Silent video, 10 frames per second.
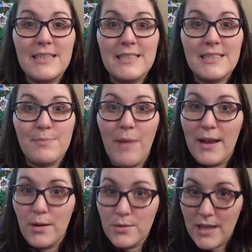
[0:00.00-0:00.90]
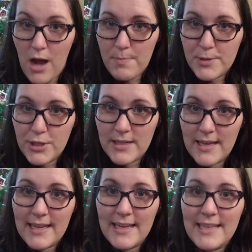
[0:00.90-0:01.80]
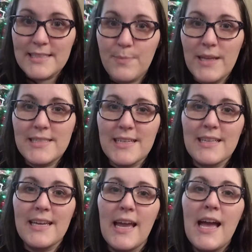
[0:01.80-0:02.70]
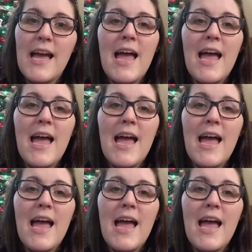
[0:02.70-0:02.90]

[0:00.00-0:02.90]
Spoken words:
is my only option, and it's basically